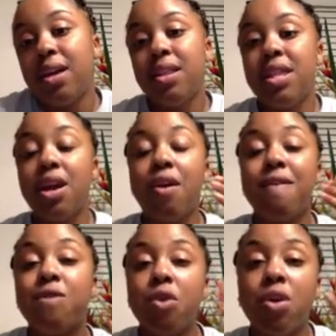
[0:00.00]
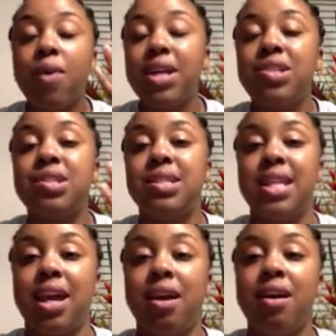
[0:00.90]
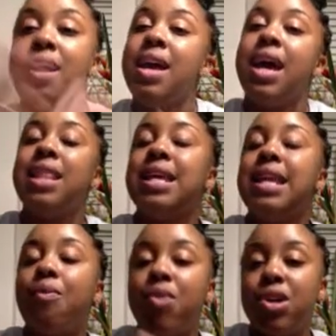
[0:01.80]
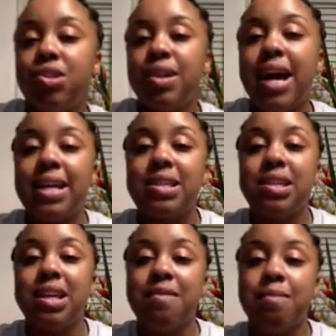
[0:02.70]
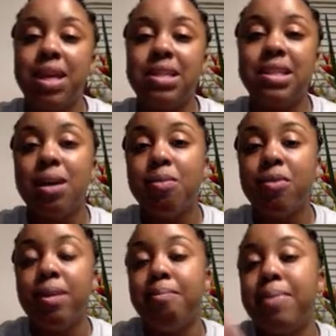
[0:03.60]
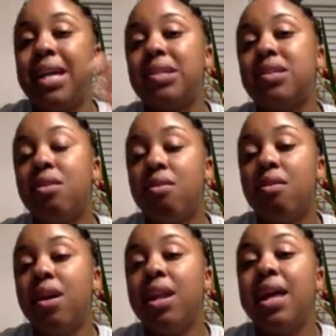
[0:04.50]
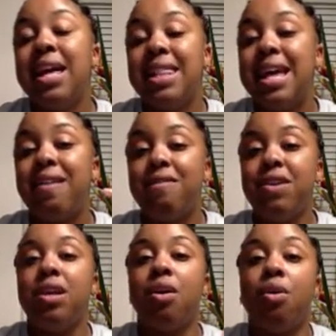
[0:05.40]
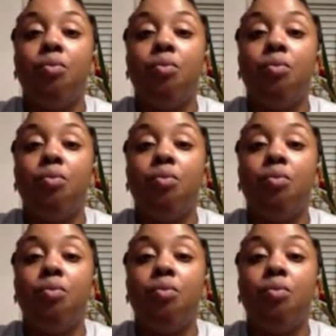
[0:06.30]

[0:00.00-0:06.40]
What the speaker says: There are 4 questions there, and then I want you guys to give me a summary based on that video.